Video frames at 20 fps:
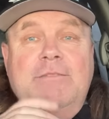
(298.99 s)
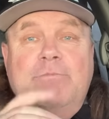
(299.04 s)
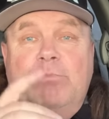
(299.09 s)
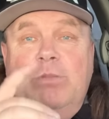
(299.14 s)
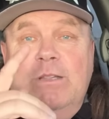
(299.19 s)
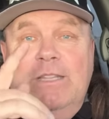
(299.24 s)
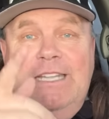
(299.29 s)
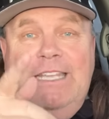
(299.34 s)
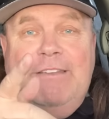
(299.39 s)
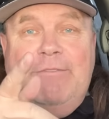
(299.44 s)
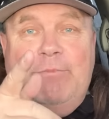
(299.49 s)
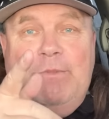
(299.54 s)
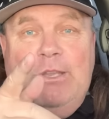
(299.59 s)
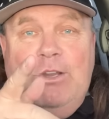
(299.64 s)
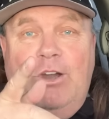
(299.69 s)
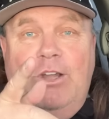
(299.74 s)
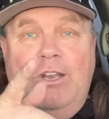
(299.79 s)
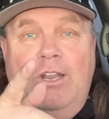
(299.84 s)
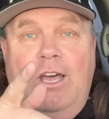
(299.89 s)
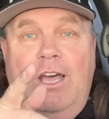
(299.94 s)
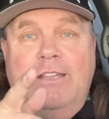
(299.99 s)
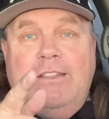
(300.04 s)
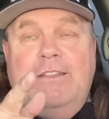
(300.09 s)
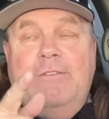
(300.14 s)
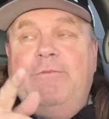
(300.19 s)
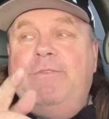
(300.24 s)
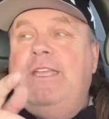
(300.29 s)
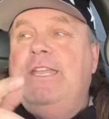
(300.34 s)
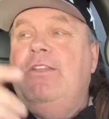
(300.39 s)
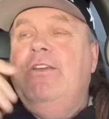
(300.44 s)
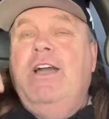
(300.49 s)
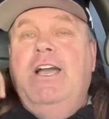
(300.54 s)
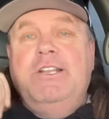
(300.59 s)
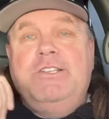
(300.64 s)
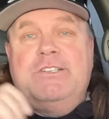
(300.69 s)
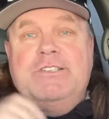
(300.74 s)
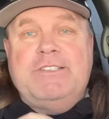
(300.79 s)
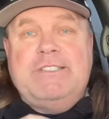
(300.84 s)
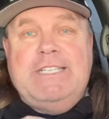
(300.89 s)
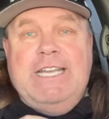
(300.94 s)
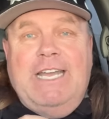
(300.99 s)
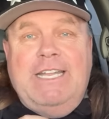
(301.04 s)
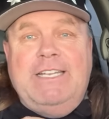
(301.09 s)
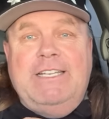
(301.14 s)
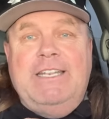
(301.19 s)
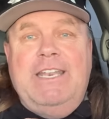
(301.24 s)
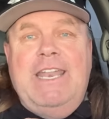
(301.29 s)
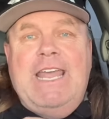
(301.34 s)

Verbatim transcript: Believe me or not, the video I just done